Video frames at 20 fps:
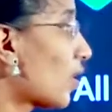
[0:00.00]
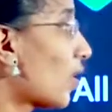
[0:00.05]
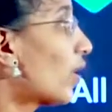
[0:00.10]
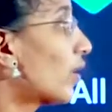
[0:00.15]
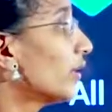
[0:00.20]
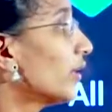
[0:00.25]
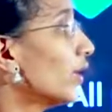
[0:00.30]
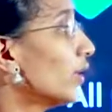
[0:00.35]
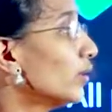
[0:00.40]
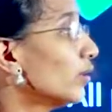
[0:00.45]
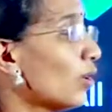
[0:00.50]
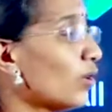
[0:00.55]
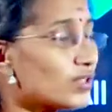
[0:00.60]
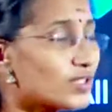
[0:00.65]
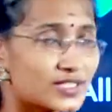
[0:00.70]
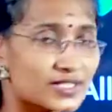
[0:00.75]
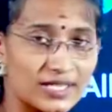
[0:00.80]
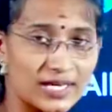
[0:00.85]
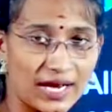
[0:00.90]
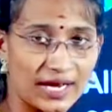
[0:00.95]
on the north
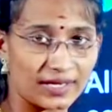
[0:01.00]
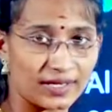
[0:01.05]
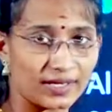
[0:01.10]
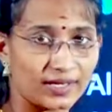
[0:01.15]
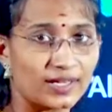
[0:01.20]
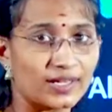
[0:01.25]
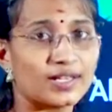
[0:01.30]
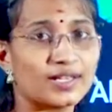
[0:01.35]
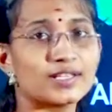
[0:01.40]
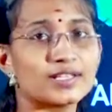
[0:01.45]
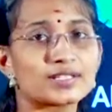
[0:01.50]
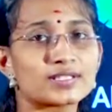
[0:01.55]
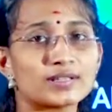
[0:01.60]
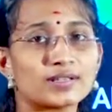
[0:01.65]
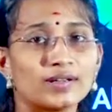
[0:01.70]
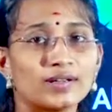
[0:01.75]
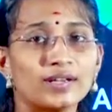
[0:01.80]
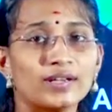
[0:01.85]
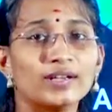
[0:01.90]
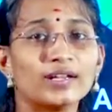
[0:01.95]
side is
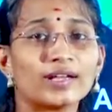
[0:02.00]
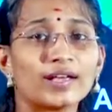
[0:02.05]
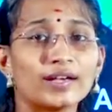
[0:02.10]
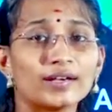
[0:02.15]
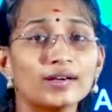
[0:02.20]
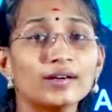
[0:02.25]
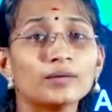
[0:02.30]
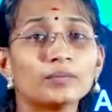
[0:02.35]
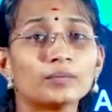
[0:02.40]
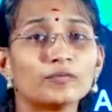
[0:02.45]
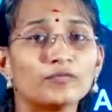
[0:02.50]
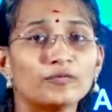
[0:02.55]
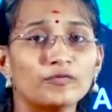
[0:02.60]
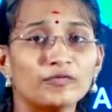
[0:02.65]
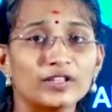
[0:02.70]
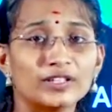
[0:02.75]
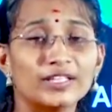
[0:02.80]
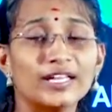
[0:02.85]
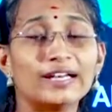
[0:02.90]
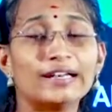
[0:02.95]
indicated
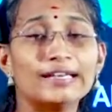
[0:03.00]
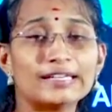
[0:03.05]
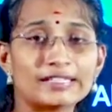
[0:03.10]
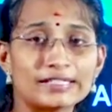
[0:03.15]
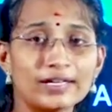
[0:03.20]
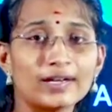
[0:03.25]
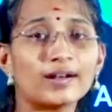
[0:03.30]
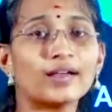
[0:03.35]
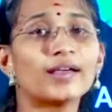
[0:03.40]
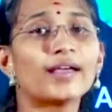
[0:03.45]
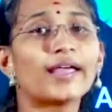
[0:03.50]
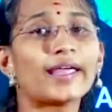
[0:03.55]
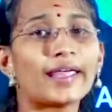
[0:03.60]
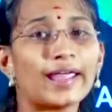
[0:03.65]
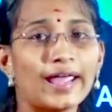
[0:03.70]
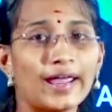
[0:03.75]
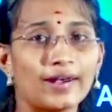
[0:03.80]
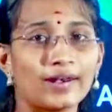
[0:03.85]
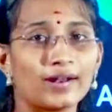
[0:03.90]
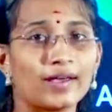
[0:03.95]
with the letter
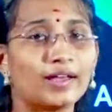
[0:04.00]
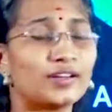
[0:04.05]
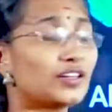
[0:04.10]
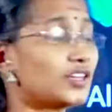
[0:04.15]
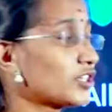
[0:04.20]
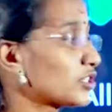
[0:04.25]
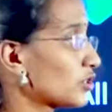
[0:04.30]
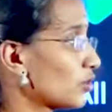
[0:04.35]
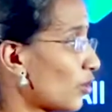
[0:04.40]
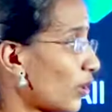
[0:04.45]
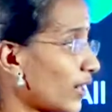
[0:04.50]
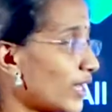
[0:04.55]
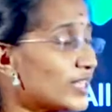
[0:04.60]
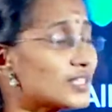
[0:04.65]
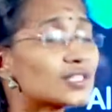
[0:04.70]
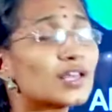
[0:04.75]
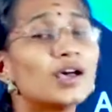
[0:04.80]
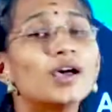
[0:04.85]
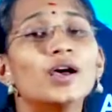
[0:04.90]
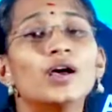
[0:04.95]
N and it is known
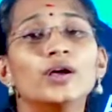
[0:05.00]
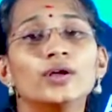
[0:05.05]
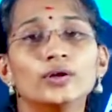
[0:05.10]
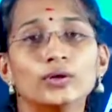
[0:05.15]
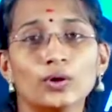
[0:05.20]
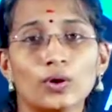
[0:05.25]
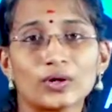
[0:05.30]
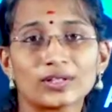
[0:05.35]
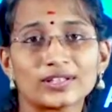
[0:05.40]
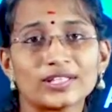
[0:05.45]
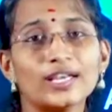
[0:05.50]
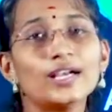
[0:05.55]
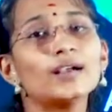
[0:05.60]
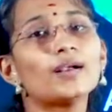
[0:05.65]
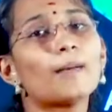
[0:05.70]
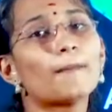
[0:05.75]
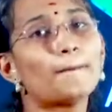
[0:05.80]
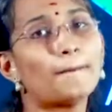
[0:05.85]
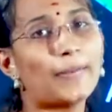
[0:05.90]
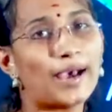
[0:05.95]
as northern
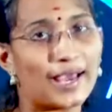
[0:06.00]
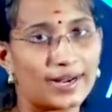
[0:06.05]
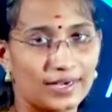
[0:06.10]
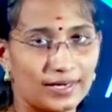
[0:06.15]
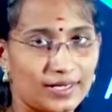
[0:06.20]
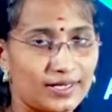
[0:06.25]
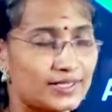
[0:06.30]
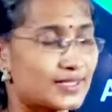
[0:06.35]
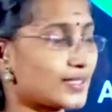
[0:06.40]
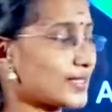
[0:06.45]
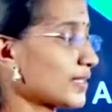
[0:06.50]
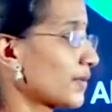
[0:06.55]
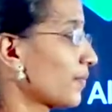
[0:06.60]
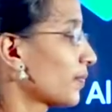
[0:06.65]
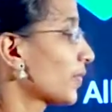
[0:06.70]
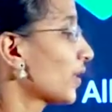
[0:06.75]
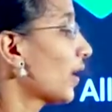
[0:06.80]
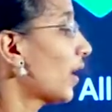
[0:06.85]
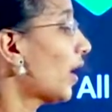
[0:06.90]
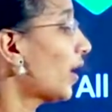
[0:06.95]
parallels.
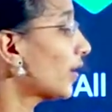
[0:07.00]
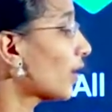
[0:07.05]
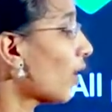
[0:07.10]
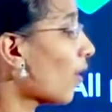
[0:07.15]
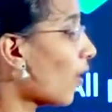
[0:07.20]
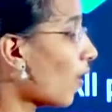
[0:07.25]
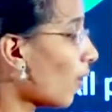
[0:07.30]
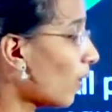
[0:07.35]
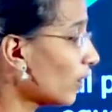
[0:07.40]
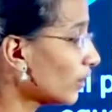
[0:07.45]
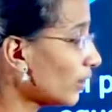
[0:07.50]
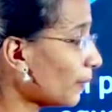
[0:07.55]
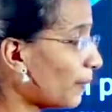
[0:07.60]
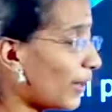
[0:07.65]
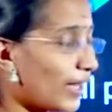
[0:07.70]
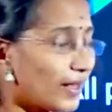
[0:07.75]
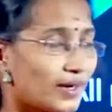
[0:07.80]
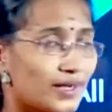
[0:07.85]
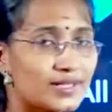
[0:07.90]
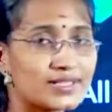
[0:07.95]
And all the
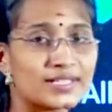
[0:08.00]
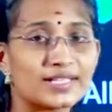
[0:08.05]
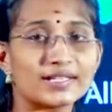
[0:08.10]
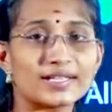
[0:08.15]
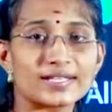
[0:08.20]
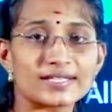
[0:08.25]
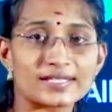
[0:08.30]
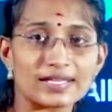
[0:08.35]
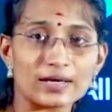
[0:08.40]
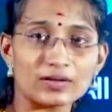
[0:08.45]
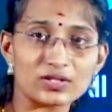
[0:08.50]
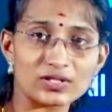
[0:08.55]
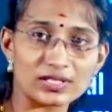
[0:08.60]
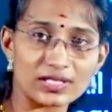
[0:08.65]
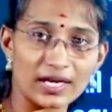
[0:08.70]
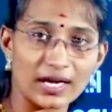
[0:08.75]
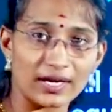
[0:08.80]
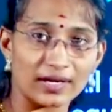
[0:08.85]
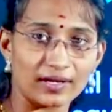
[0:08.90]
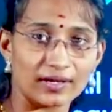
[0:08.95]
parallels in the south
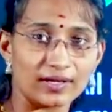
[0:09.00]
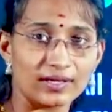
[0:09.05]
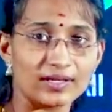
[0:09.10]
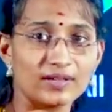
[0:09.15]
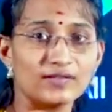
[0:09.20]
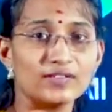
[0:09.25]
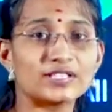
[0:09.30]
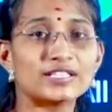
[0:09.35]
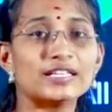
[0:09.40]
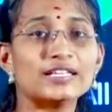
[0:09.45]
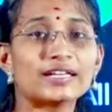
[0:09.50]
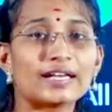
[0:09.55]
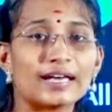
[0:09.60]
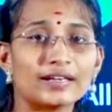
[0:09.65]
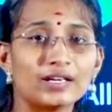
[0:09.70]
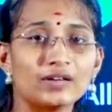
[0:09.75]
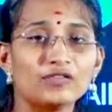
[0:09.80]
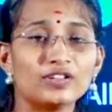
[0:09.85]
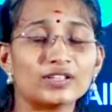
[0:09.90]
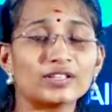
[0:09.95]
side which
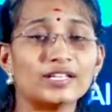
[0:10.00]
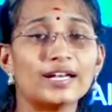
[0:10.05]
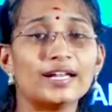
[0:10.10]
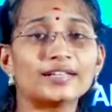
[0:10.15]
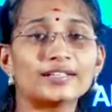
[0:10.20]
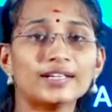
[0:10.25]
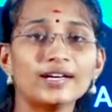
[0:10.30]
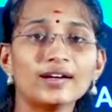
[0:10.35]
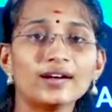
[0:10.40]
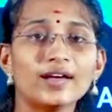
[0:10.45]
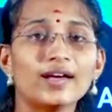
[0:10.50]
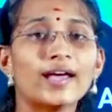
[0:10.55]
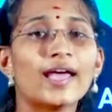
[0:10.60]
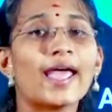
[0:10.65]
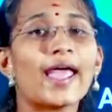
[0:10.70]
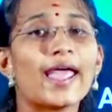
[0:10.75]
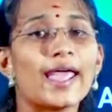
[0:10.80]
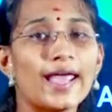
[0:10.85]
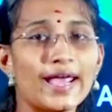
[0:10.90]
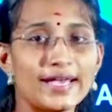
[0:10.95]
indicated with the letter
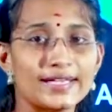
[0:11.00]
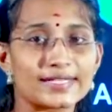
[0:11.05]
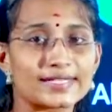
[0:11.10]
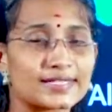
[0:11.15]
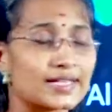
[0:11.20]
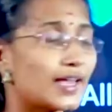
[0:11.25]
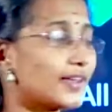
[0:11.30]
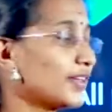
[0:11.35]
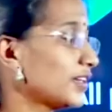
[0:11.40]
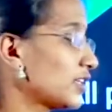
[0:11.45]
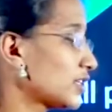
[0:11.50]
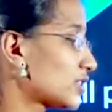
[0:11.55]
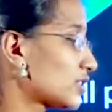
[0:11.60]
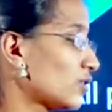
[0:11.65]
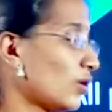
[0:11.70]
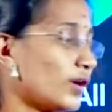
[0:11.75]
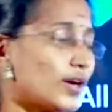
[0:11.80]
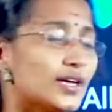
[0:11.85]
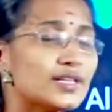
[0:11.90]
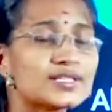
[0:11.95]
S and it is
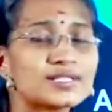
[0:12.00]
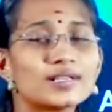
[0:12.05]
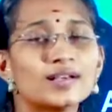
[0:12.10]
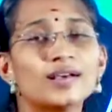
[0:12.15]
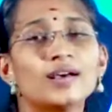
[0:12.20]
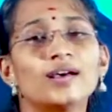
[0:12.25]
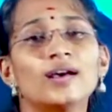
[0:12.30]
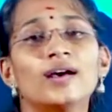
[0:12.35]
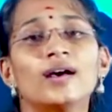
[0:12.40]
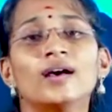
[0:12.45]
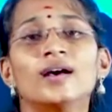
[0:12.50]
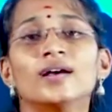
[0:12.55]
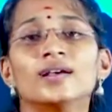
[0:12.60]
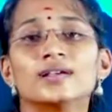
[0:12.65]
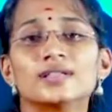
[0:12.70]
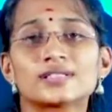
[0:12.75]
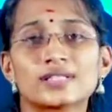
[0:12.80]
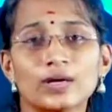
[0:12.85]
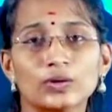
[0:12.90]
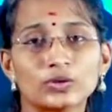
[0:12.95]
known as
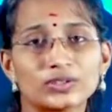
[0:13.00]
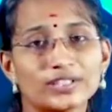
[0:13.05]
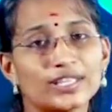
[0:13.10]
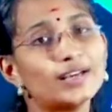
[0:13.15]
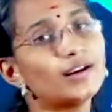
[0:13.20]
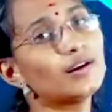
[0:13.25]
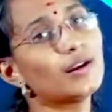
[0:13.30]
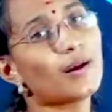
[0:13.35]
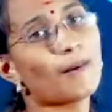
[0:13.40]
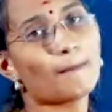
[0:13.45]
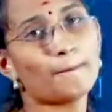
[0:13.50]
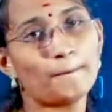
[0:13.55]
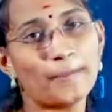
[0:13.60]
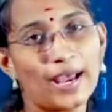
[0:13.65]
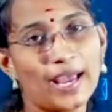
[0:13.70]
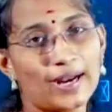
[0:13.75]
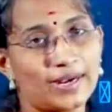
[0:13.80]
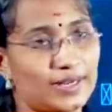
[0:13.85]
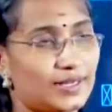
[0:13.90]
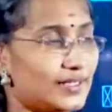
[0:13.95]
southern
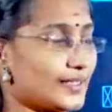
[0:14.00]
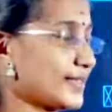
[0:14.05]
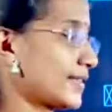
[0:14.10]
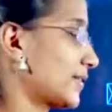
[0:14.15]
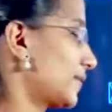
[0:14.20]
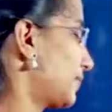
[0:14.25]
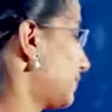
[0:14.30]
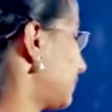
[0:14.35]
parallels.